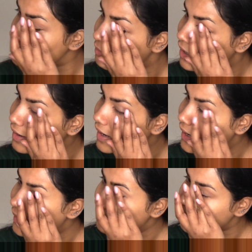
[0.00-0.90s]
in my
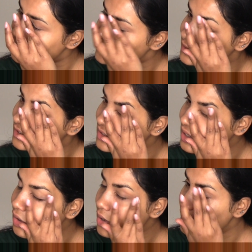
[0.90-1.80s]
eyebrows. It's
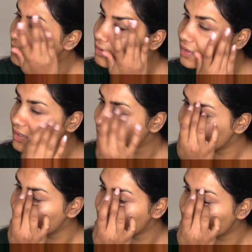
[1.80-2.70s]
so
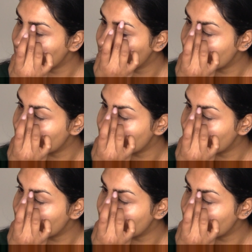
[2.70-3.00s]
annoying.